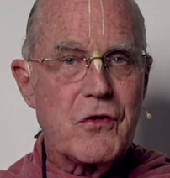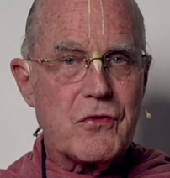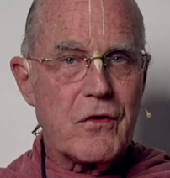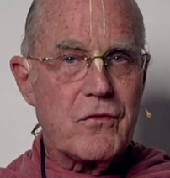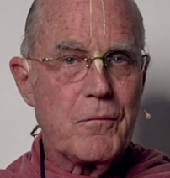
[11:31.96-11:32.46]

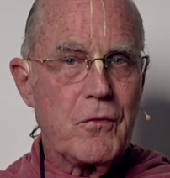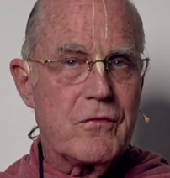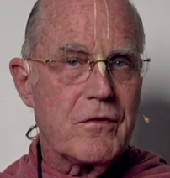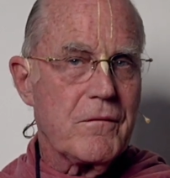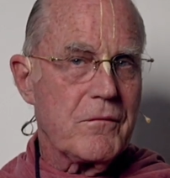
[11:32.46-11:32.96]

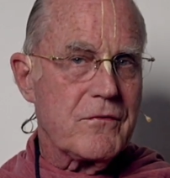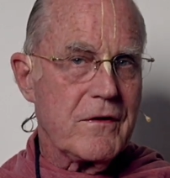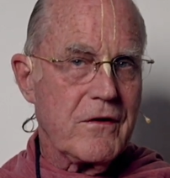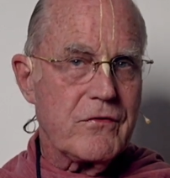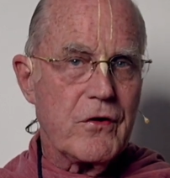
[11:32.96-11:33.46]
Chaturbhuja
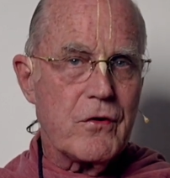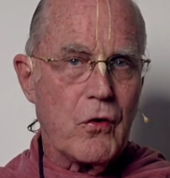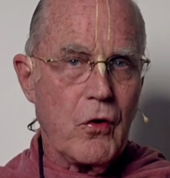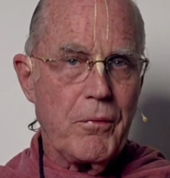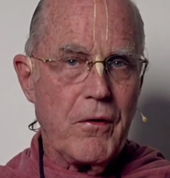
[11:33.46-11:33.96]
stays near
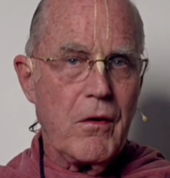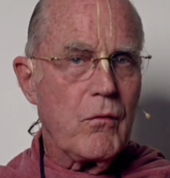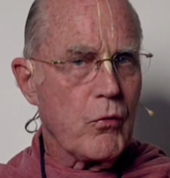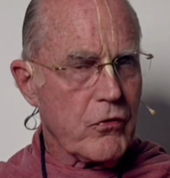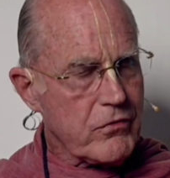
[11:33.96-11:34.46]

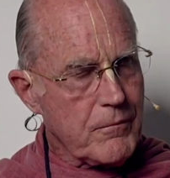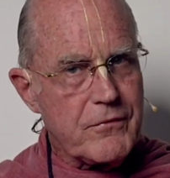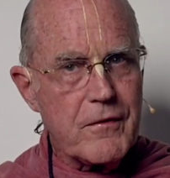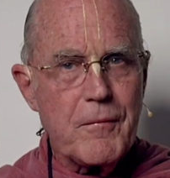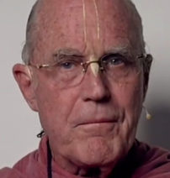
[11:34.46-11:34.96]
Gopal,
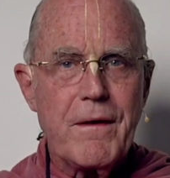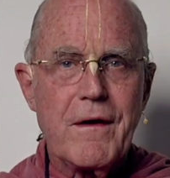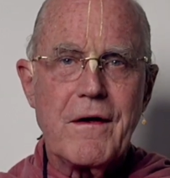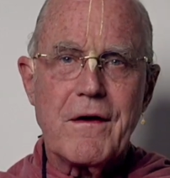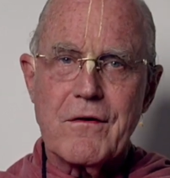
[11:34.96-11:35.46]
worships him,
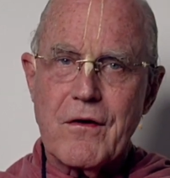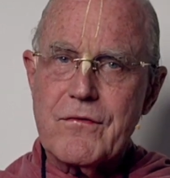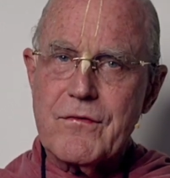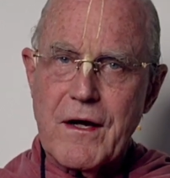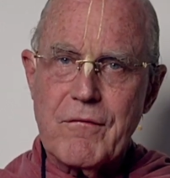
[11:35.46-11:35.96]
does
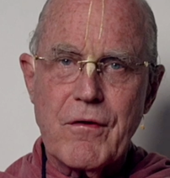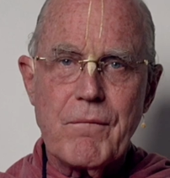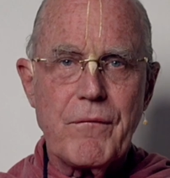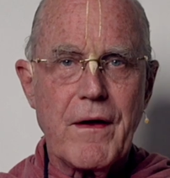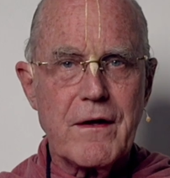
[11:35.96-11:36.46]

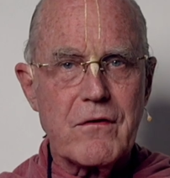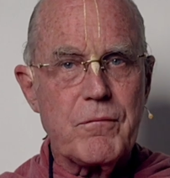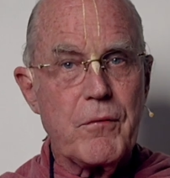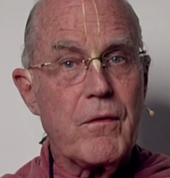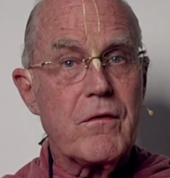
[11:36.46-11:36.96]
seva, and
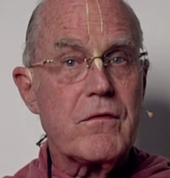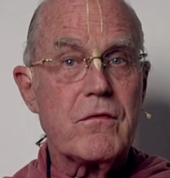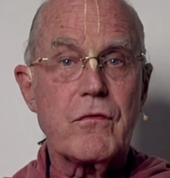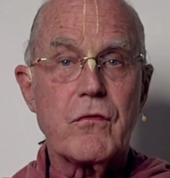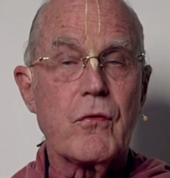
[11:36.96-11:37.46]

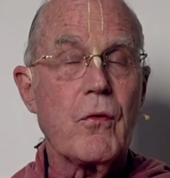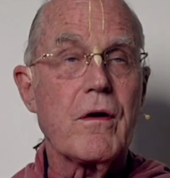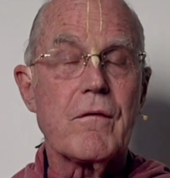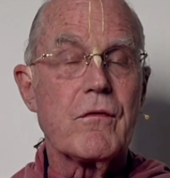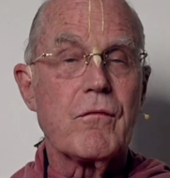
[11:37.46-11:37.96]
experiences the
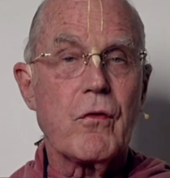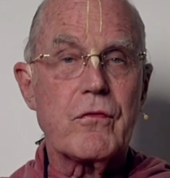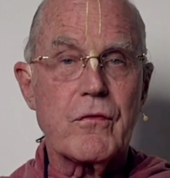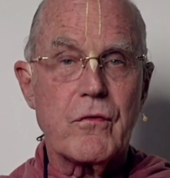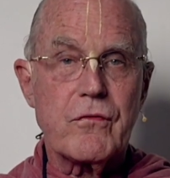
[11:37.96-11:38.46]
joy of
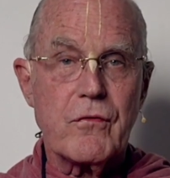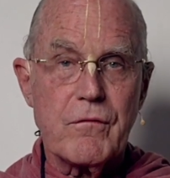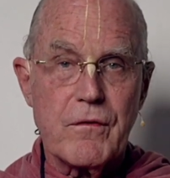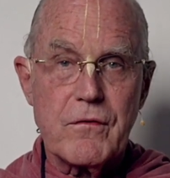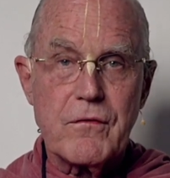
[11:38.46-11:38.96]
devotional
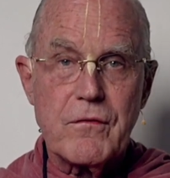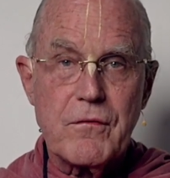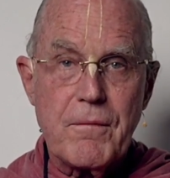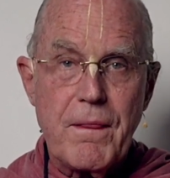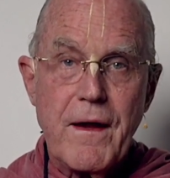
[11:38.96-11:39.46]
service.
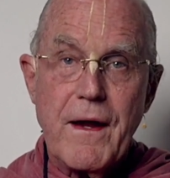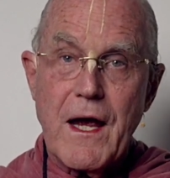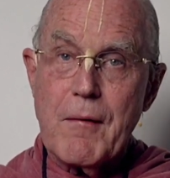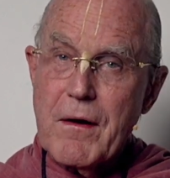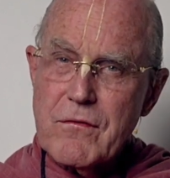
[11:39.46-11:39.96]

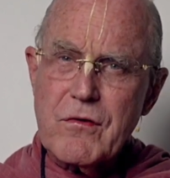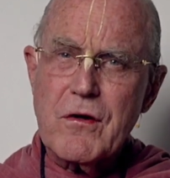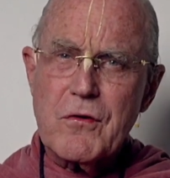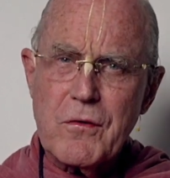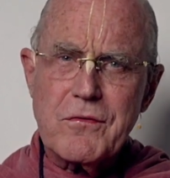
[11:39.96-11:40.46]
And my
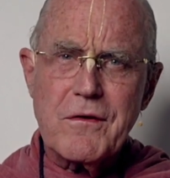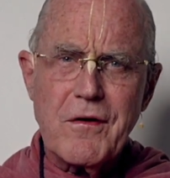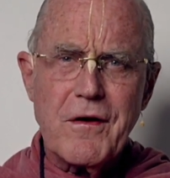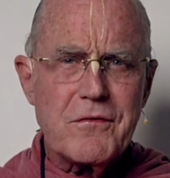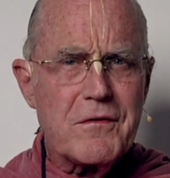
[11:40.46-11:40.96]
son Krishna
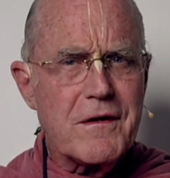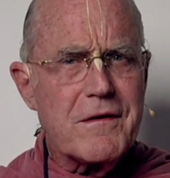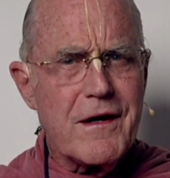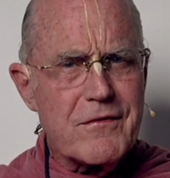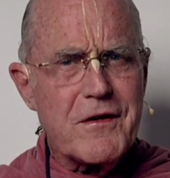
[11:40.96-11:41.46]
Das, he
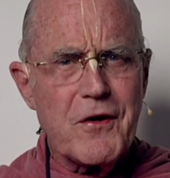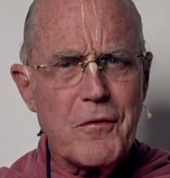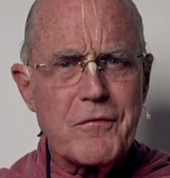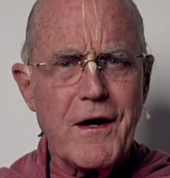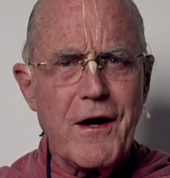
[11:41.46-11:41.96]
takes care
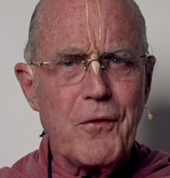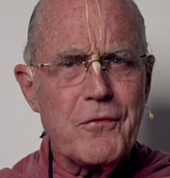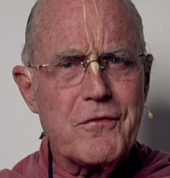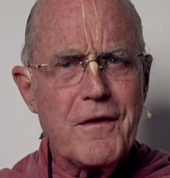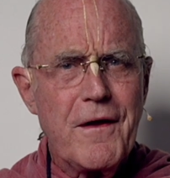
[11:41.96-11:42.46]
of
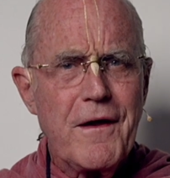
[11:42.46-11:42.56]
cows